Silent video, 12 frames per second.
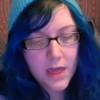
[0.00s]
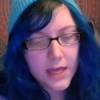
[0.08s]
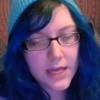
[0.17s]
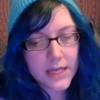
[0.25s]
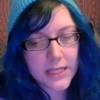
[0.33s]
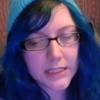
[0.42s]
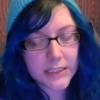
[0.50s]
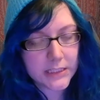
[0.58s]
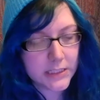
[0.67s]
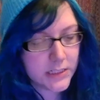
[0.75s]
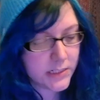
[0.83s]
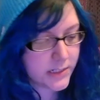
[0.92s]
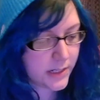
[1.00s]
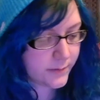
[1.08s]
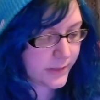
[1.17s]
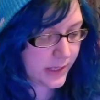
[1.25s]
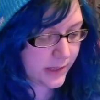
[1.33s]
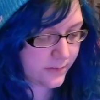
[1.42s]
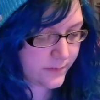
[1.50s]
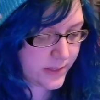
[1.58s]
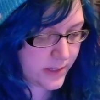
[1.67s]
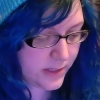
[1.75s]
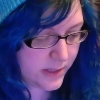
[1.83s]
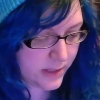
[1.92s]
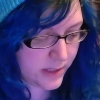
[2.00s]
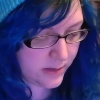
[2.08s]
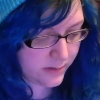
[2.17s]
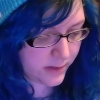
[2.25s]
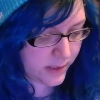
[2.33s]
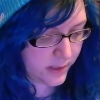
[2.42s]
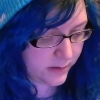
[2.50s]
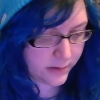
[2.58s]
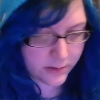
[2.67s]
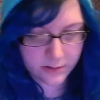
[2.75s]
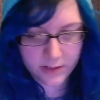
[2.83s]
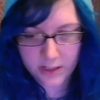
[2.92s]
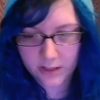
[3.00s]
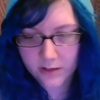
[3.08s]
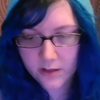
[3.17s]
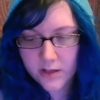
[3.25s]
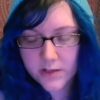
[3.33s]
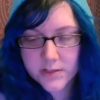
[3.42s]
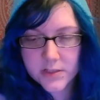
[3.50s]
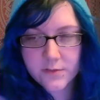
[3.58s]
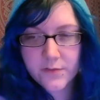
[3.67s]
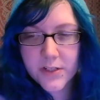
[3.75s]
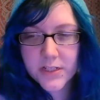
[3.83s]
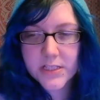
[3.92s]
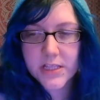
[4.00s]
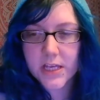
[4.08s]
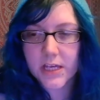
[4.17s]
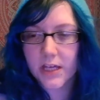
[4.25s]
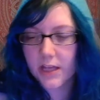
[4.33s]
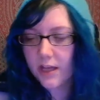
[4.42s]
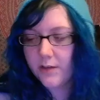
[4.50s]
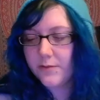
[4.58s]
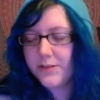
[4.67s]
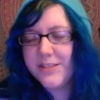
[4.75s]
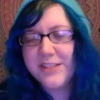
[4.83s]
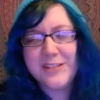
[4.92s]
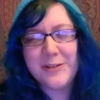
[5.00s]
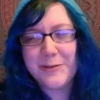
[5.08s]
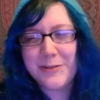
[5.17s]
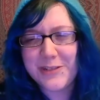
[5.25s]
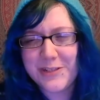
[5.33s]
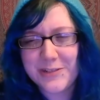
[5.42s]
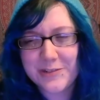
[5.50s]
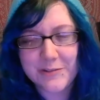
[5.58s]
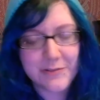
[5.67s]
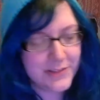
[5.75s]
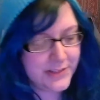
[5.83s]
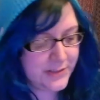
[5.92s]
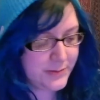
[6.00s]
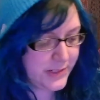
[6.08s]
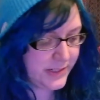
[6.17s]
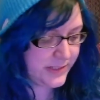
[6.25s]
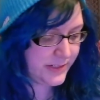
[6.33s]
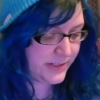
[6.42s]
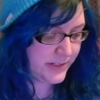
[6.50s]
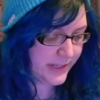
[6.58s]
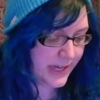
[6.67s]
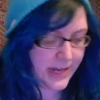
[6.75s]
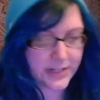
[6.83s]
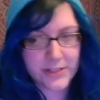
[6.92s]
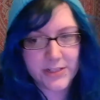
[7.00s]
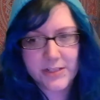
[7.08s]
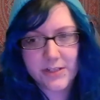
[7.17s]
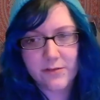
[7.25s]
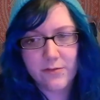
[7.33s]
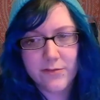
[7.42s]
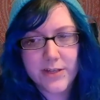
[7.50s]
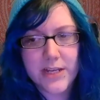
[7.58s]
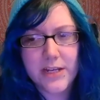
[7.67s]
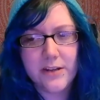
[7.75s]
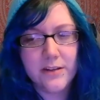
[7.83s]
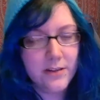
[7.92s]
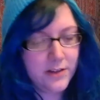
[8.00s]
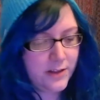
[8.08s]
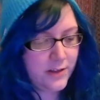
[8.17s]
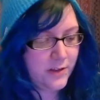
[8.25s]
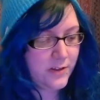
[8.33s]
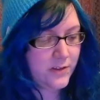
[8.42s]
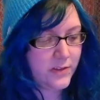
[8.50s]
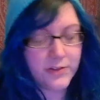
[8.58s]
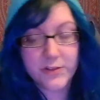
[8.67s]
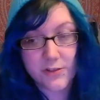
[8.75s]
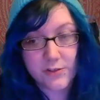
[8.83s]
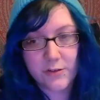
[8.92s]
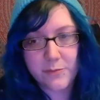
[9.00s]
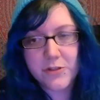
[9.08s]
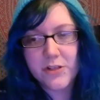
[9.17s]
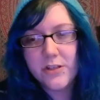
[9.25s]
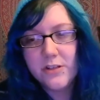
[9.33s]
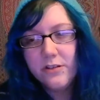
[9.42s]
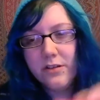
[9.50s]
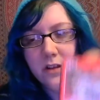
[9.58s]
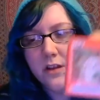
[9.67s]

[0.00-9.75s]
And now we have the Kira Kira crate. So the first thing, I wasn't totally sure what this was until I actually did read the description.